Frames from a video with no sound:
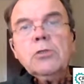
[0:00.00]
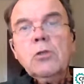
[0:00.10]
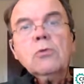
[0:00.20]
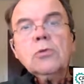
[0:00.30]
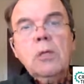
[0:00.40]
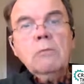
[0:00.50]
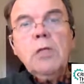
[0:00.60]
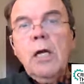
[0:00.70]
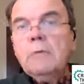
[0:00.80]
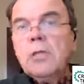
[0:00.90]
So
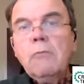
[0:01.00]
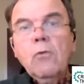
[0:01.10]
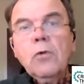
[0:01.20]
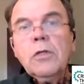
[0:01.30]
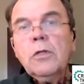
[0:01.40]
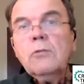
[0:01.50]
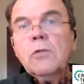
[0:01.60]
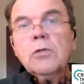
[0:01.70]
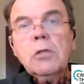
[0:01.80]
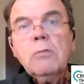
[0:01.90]
sometimes I'm working
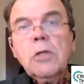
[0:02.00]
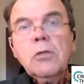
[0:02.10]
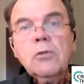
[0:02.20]
with somebody